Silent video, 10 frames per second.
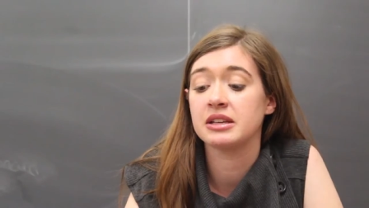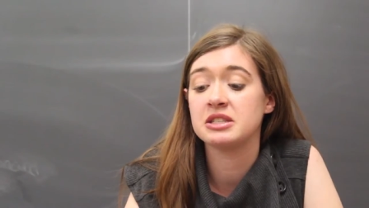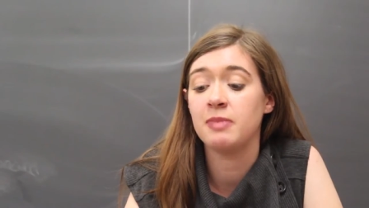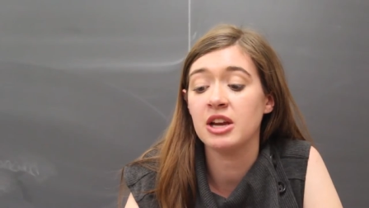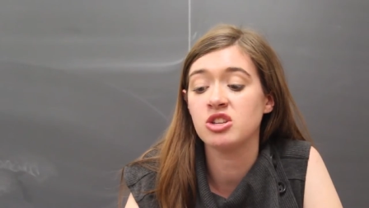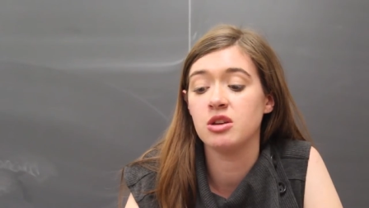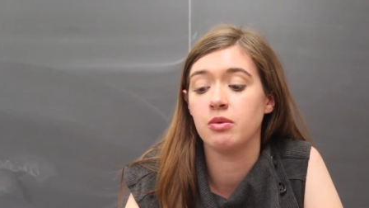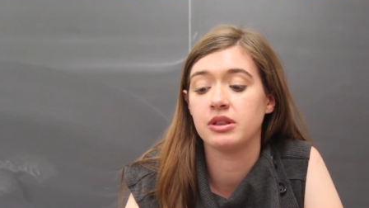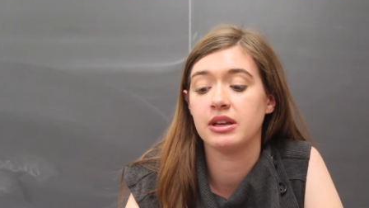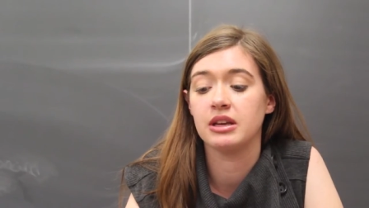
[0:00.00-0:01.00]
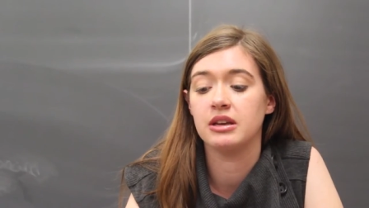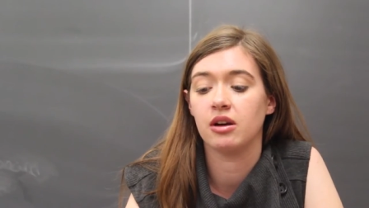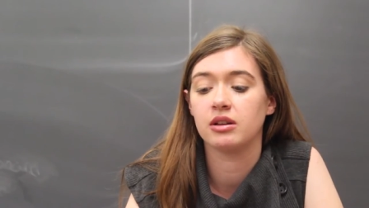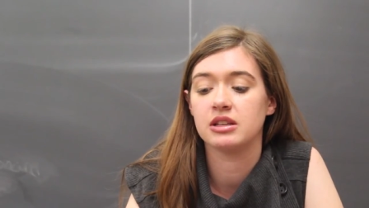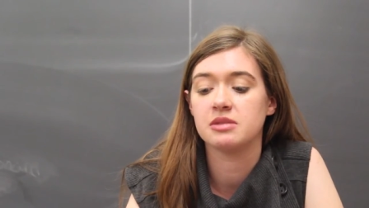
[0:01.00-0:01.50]
especially with Lincoln
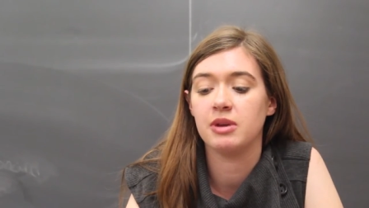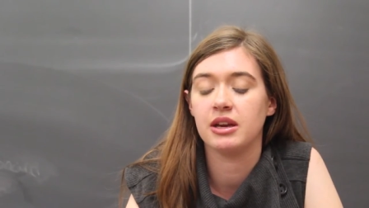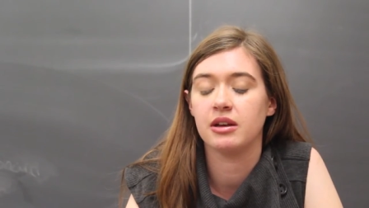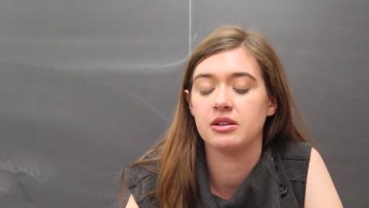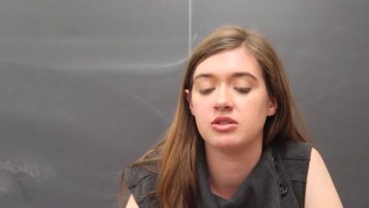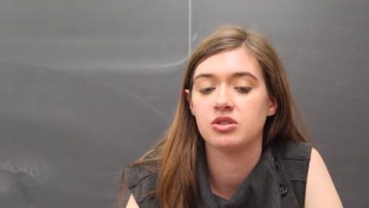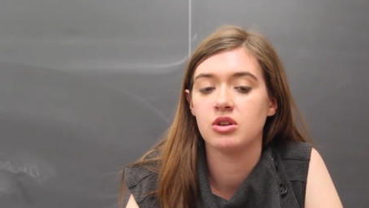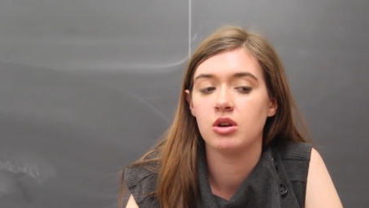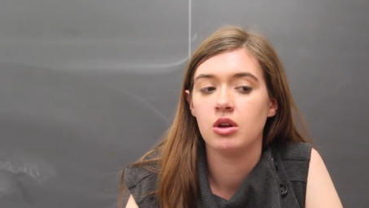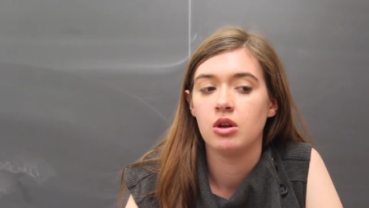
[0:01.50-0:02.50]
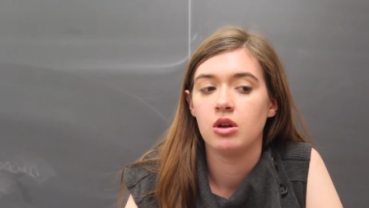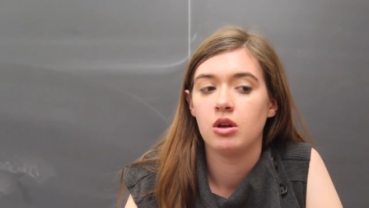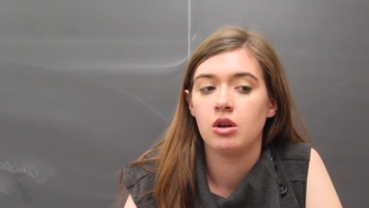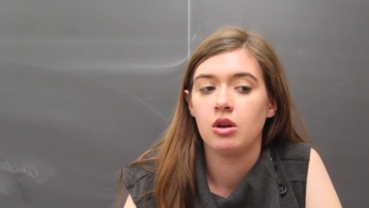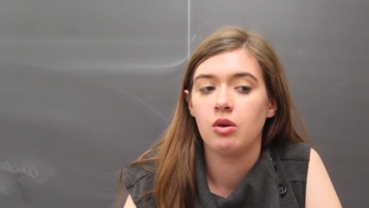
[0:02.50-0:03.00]
Douglas because
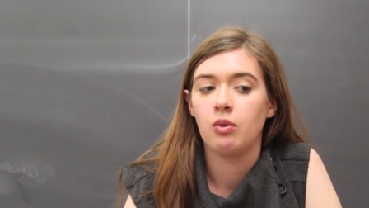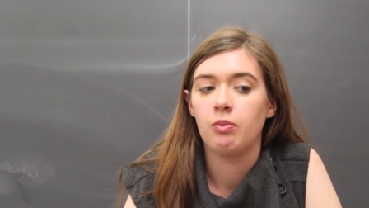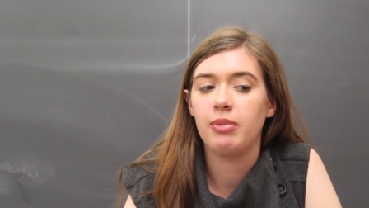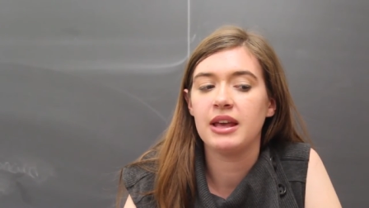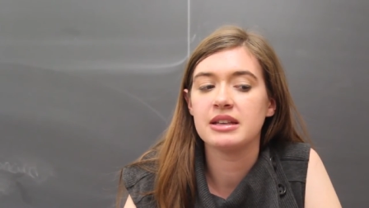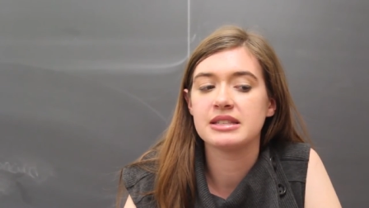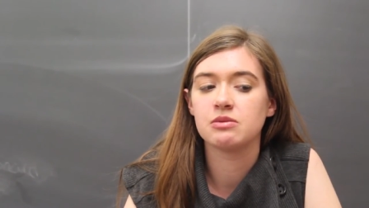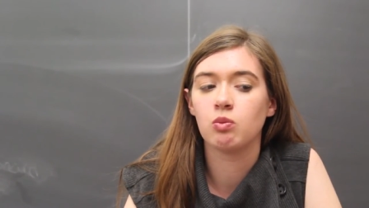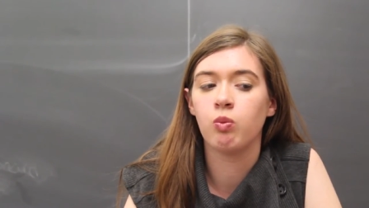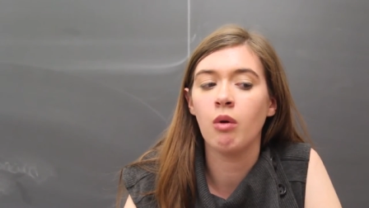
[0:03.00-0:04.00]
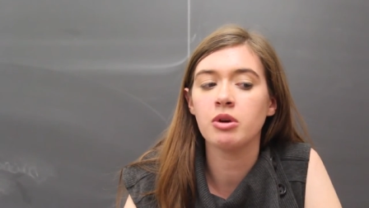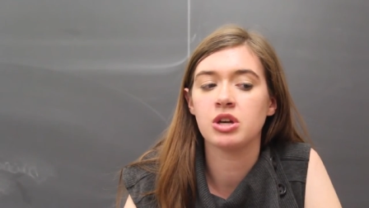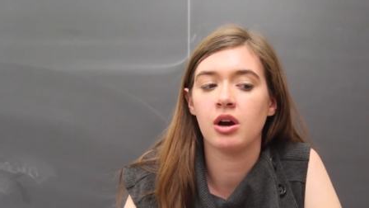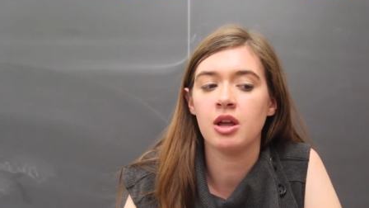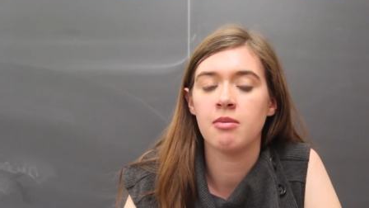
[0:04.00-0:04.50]
because what we're
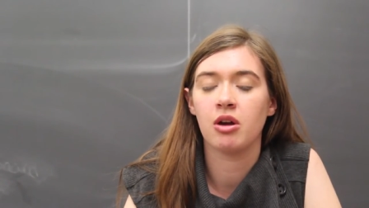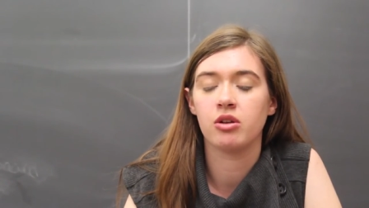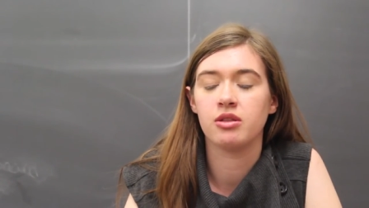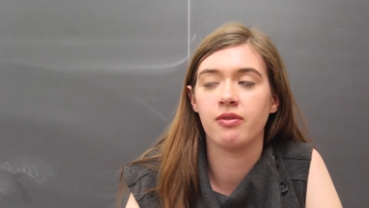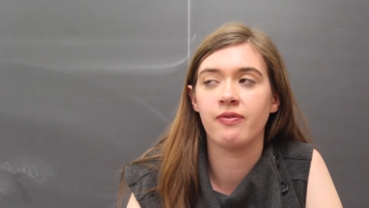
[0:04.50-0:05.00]
talking about are the